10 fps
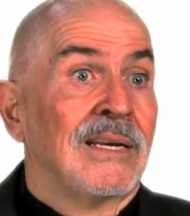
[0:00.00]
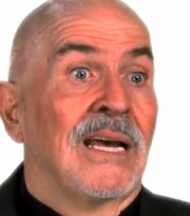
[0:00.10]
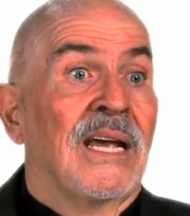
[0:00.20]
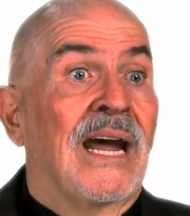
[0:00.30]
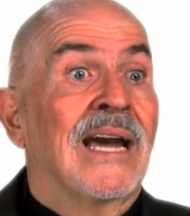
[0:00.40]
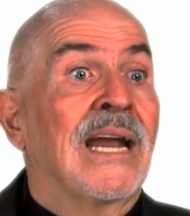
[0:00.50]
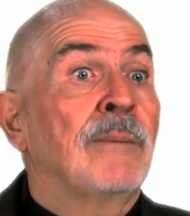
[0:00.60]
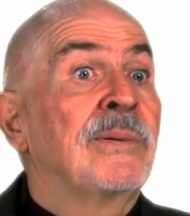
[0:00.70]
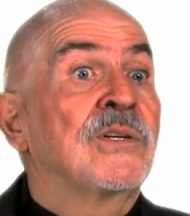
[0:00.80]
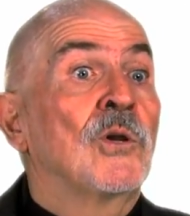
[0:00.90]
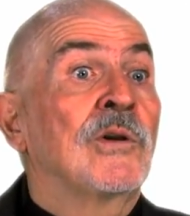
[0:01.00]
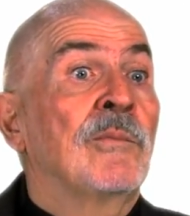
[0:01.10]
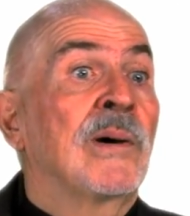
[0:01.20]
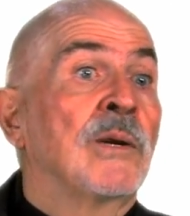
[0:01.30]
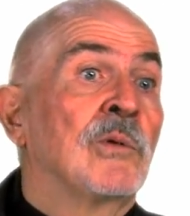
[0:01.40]
And I got up and told
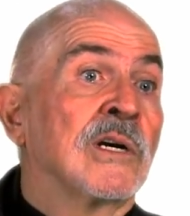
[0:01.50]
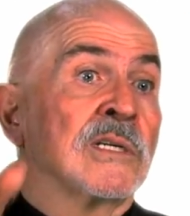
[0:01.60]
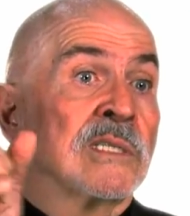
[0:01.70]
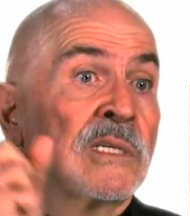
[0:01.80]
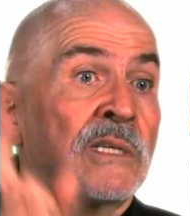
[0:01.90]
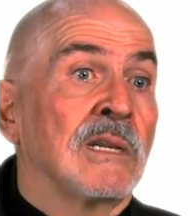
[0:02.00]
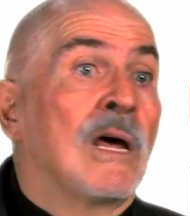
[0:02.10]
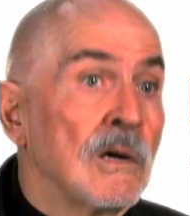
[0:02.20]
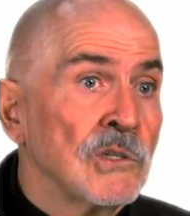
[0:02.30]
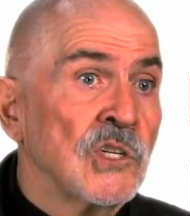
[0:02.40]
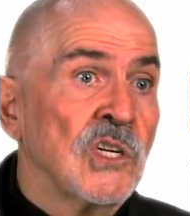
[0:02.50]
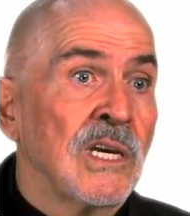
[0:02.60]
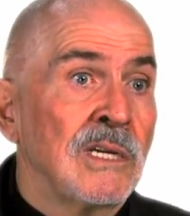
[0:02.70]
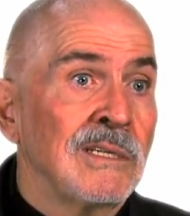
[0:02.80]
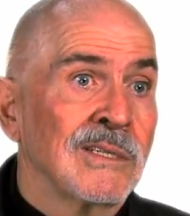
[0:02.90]
everybody, we're going to see the laws
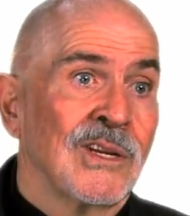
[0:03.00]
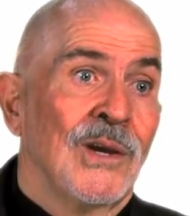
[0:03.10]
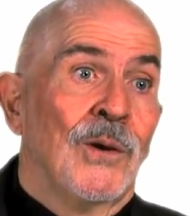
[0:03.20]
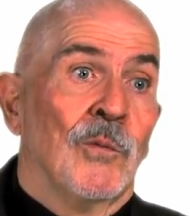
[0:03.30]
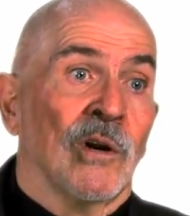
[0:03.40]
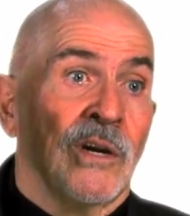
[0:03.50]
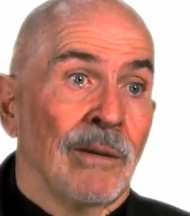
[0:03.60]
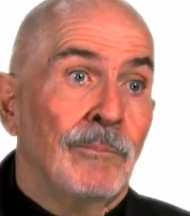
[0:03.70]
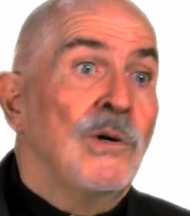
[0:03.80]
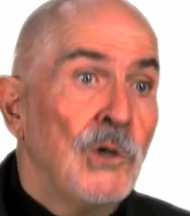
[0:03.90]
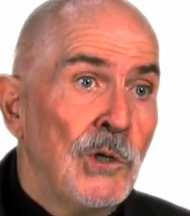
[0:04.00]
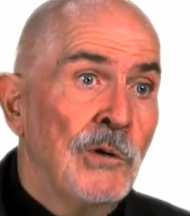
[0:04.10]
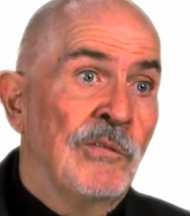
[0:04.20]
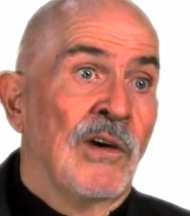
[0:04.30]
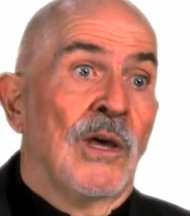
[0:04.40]
changed. We're going to
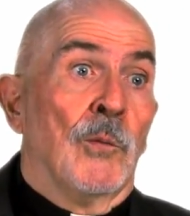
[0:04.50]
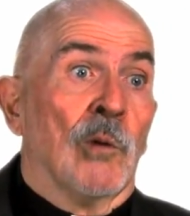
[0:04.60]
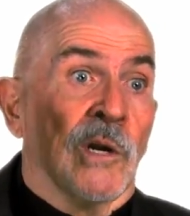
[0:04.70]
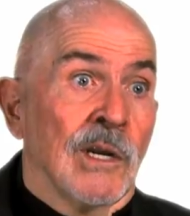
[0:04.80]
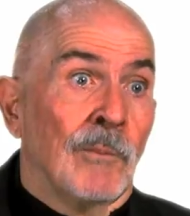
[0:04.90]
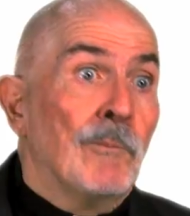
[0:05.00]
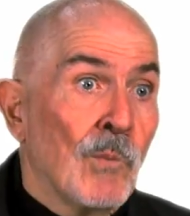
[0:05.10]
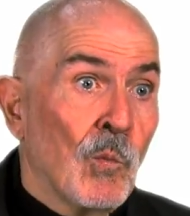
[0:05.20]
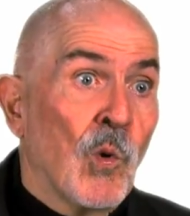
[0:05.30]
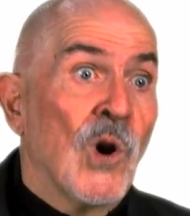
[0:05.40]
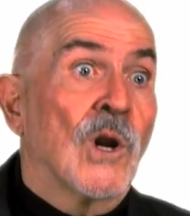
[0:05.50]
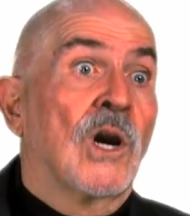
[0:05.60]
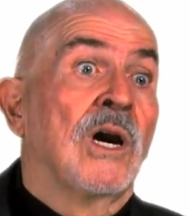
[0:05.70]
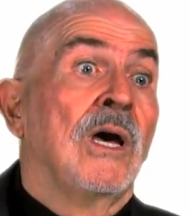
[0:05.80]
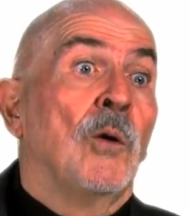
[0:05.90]
move. We're going to
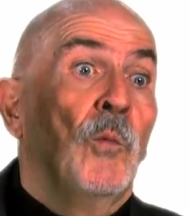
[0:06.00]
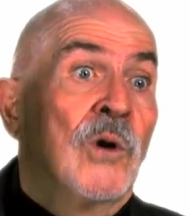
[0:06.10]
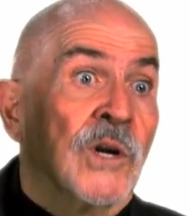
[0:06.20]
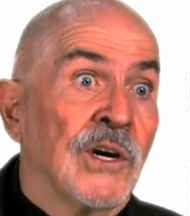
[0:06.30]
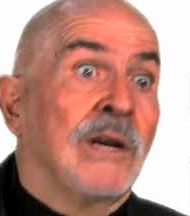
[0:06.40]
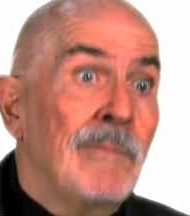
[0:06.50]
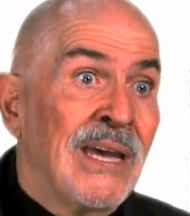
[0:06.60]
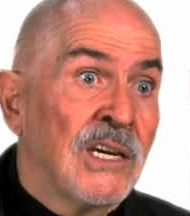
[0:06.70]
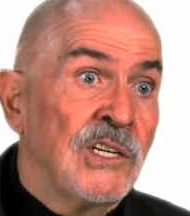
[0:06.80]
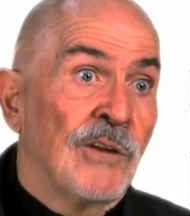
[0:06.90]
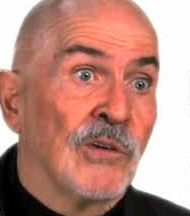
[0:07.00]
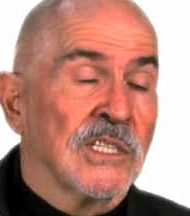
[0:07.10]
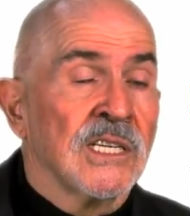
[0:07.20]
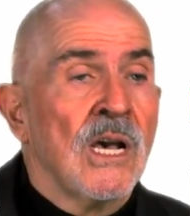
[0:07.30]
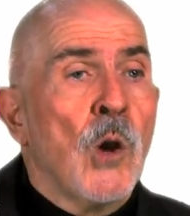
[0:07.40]
work. We're going to make a
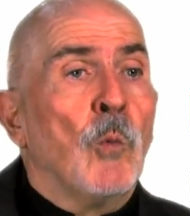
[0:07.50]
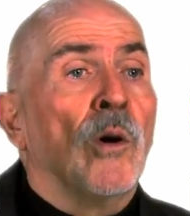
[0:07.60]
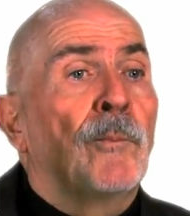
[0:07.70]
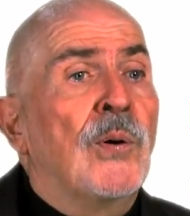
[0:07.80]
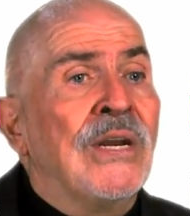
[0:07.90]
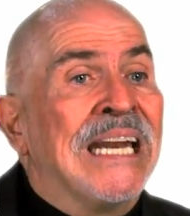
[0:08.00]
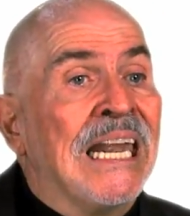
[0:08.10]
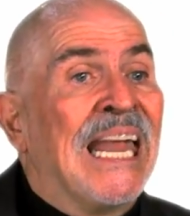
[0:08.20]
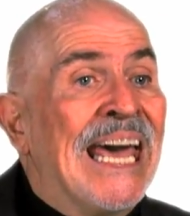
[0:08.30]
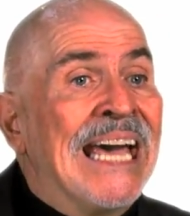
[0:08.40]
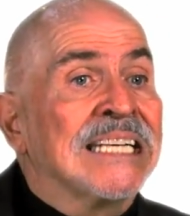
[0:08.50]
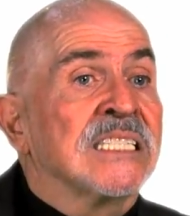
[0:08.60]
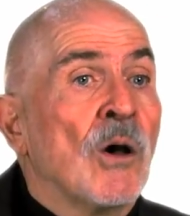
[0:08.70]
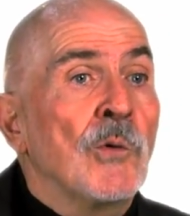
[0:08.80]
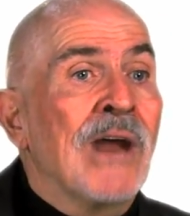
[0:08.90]
difference. We're putting legs
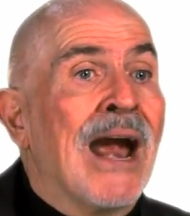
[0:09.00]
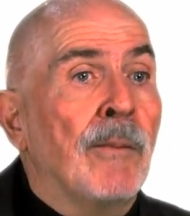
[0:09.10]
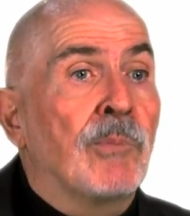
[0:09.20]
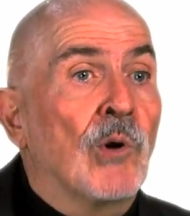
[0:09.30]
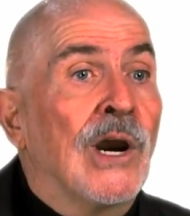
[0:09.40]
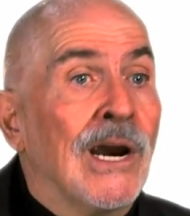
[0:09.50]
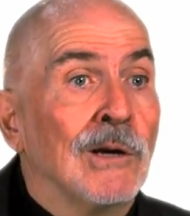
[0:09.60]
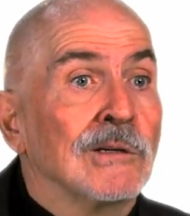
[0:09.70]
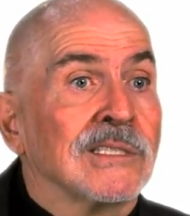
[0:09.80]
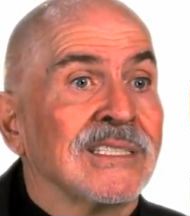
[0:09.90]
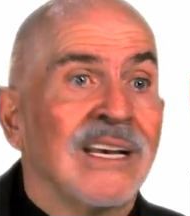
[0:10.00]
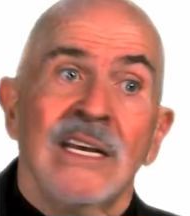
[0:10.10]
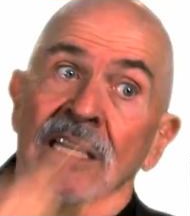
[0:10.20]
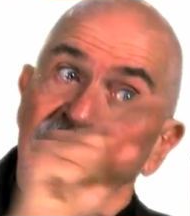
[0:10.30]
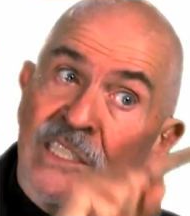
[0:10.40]
on our prayers.
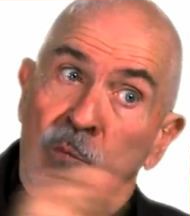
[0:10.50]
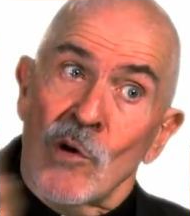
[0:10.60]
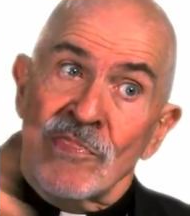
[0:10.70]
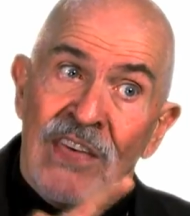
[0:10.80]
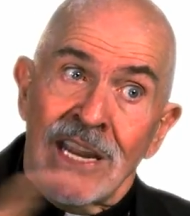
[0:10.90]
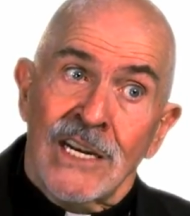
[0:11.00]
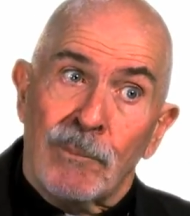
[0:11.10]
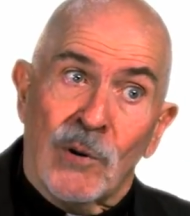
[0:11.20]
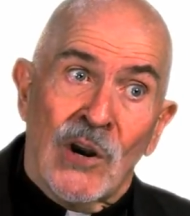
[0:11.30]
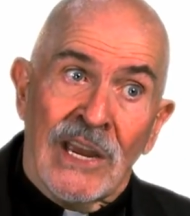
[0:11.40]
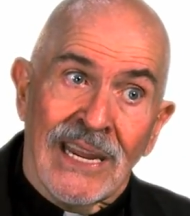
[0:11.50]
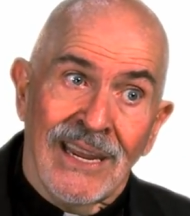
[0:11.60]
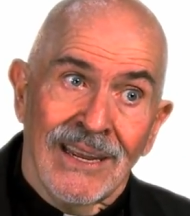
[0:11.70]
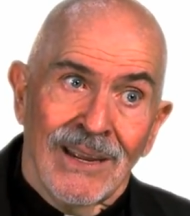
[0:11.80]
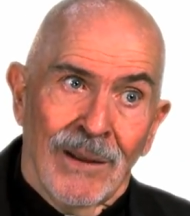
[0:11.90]
It's one thing to pray,
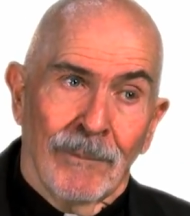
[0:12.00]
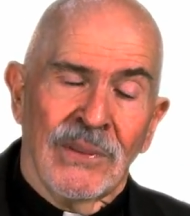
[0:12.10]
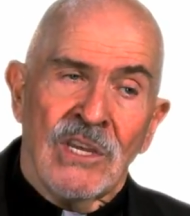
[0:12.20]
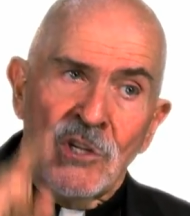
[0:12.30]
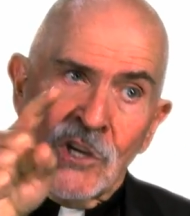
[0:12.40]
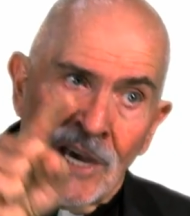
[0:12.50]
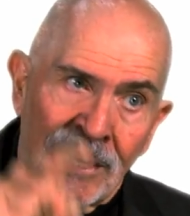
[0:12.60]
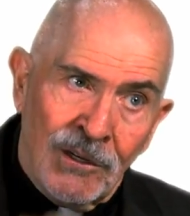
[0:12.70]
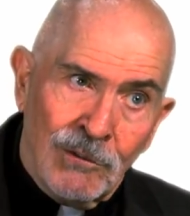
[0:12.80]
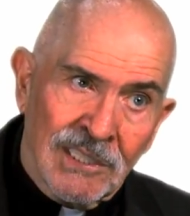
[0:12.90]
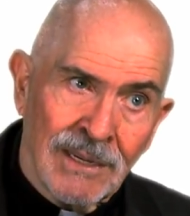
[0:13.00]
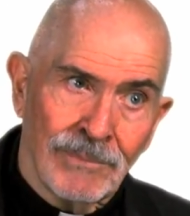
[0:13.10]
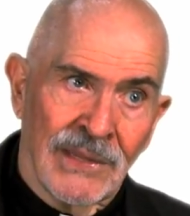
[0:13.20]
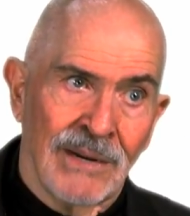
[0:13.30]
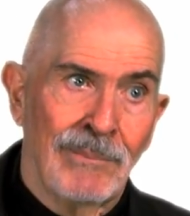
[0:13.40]
but then you got to do
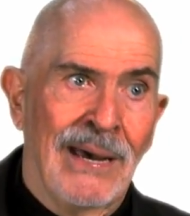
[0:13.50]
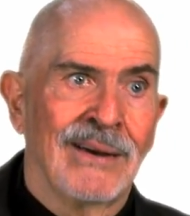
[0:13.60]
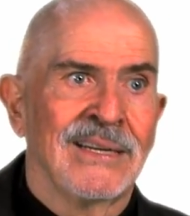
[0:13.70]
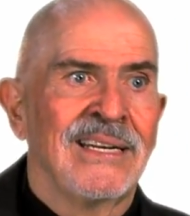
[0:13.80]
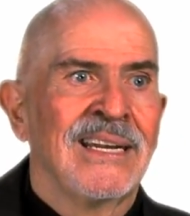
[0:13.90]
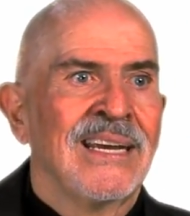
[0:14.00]
something about it.